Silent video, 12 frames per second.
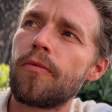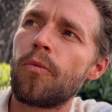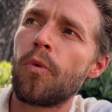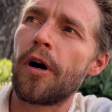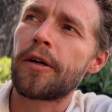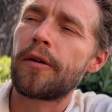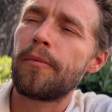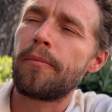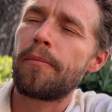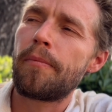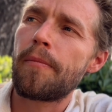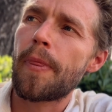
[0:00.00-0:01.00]
What
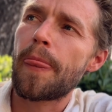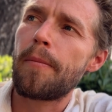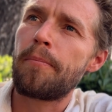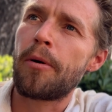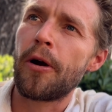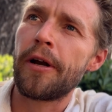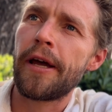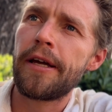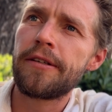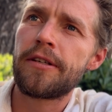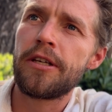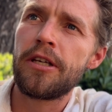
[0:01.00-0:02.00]

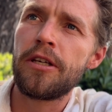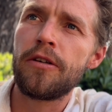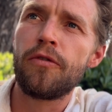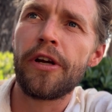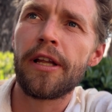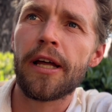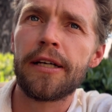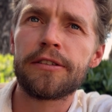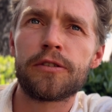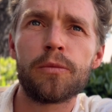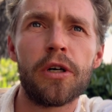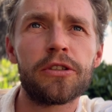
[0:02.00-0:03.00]
Bernays he
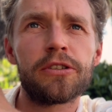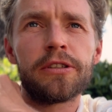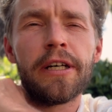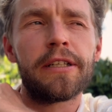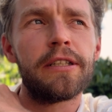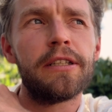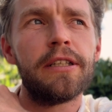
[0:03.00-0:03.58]
realized was that